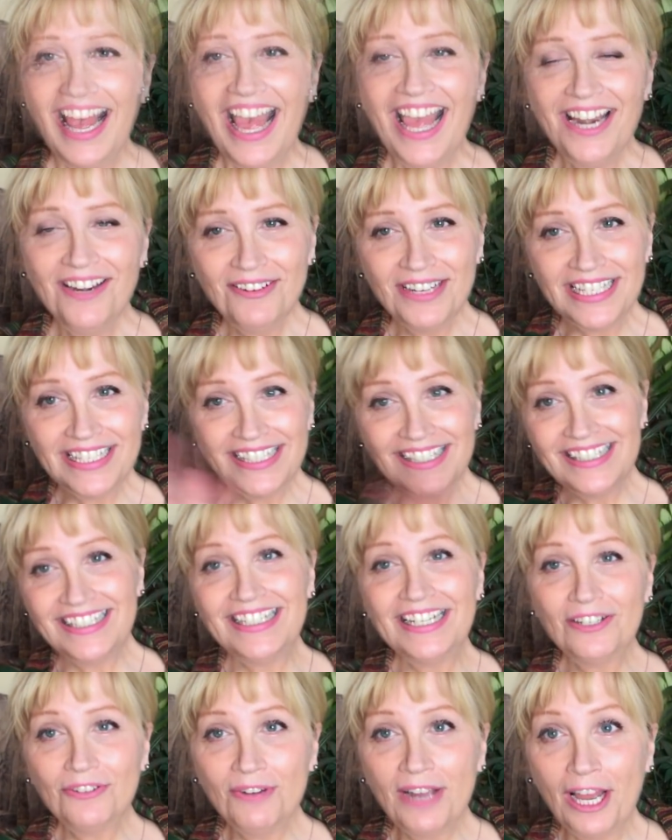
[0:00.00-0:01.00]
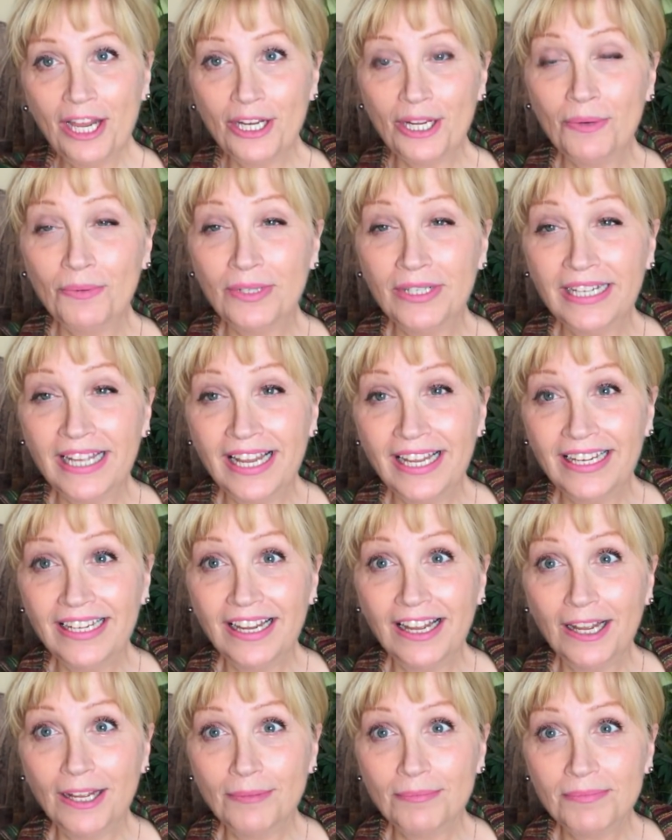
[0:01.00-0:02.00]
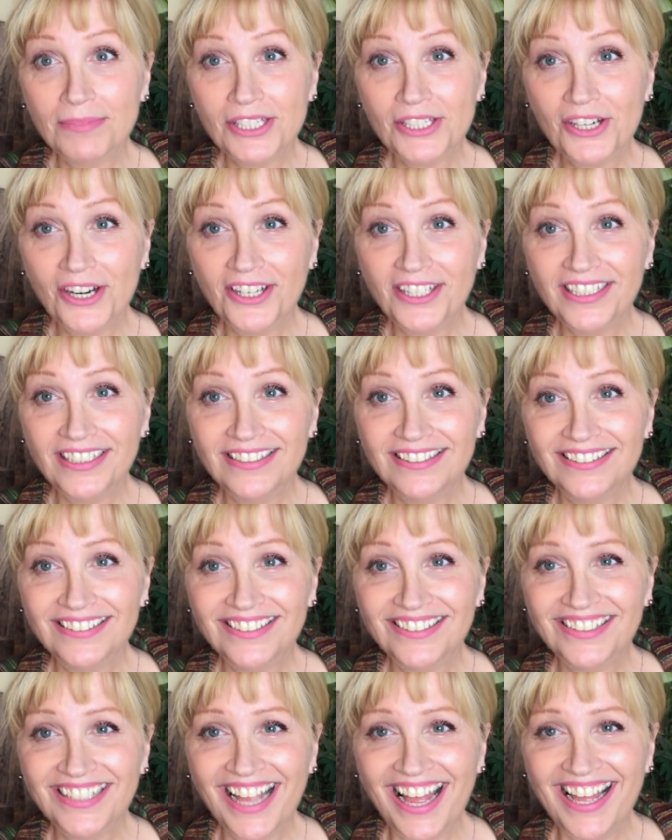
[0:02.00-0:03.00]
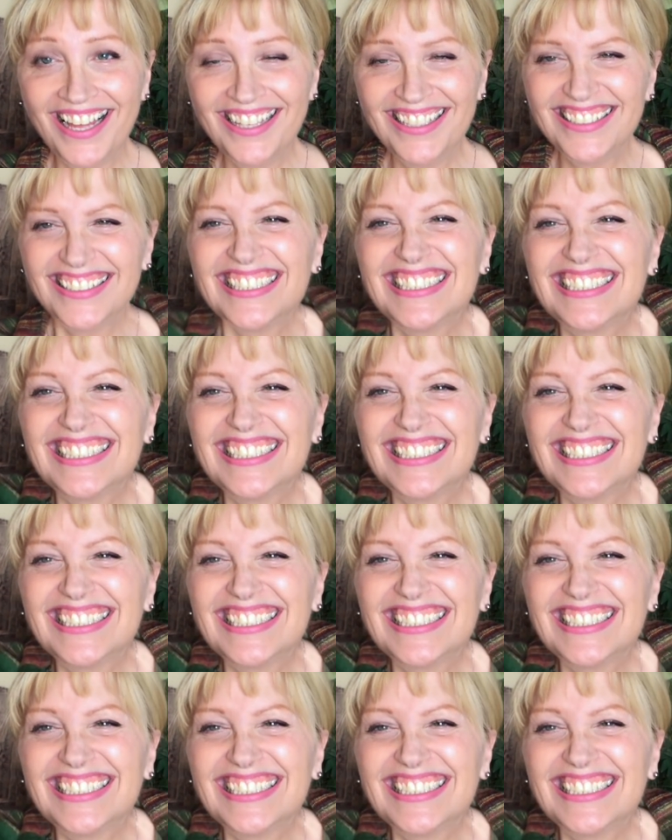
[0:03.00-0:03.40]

Anyways, stick around and we'll get started, okay?